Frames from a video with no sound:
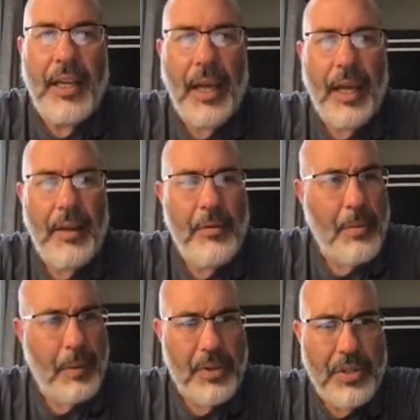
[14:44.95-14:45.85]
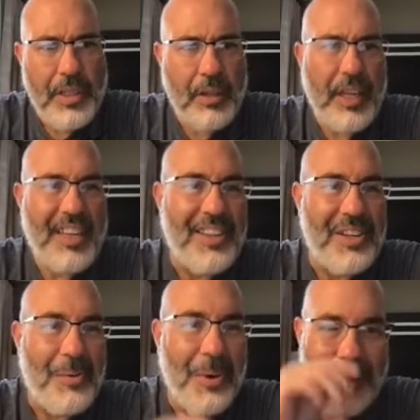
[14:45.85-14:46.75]
And remember, steal anything
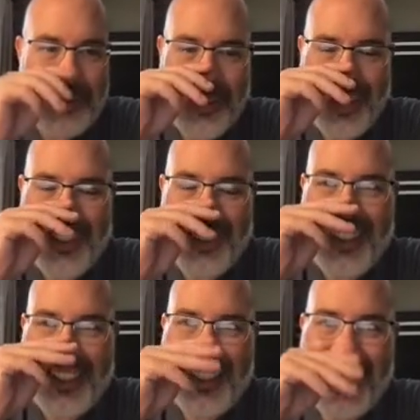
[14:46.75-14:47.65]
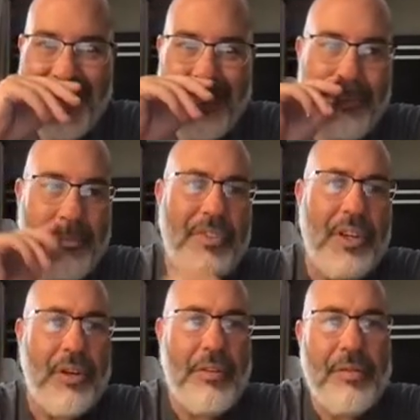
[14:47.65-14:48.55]
you want without
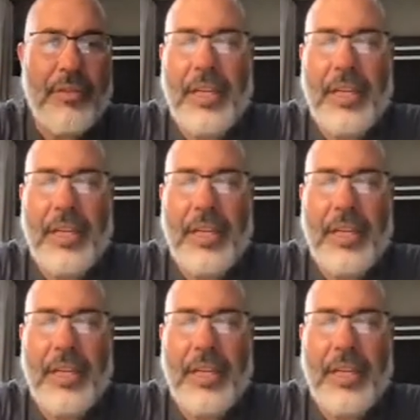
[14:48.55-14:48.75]
fear of